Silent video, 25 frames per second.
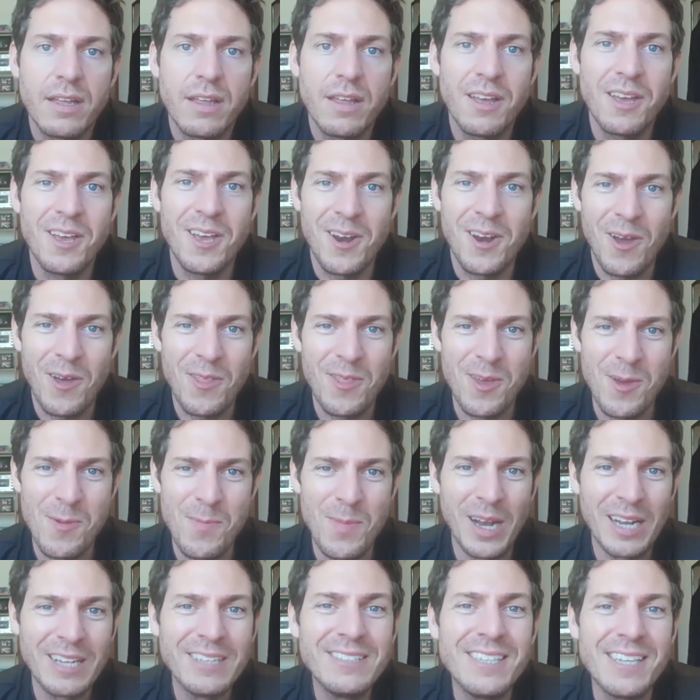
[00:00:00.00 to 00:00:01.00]
the
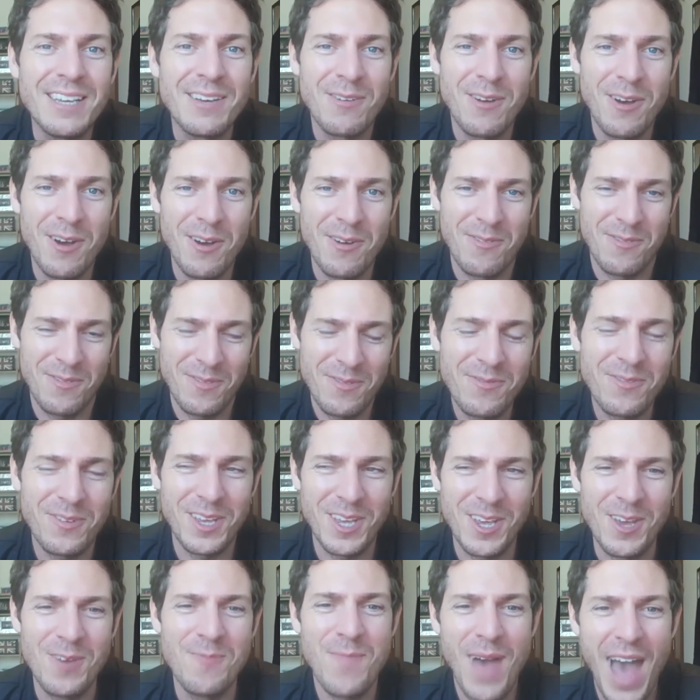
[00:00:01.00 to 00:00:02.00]
ability for
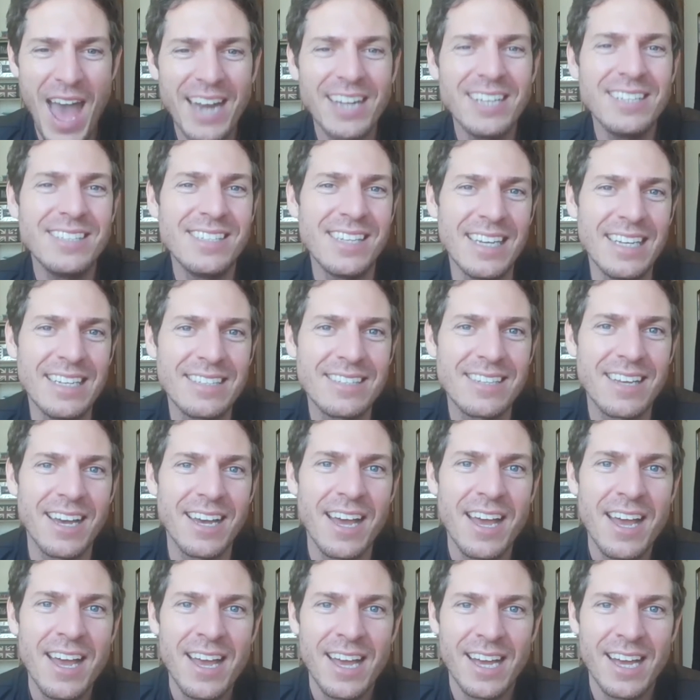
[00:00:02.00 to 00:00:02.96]
humanity to